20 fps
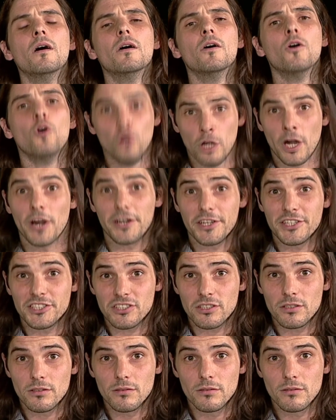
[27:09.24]
Ungarisch,
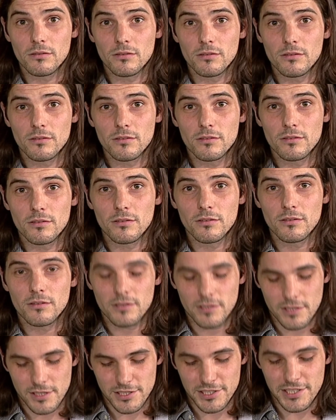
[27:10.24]

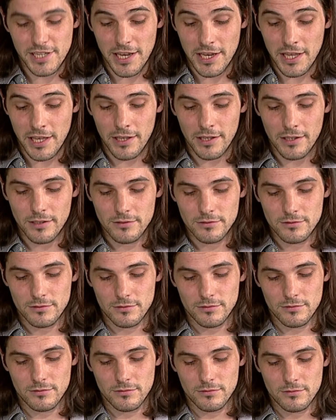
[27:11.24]
said he,
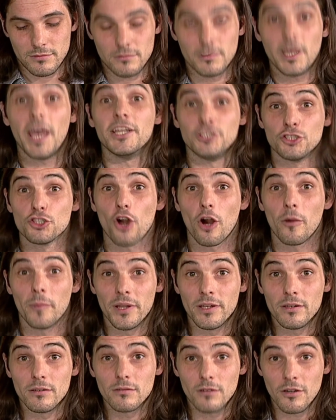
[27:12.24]
in German,
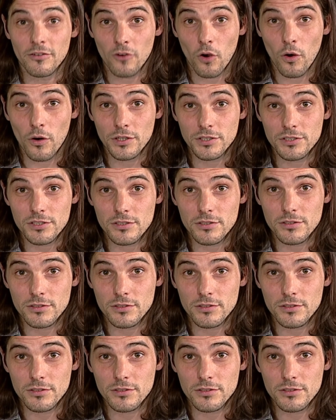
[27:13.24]
of course.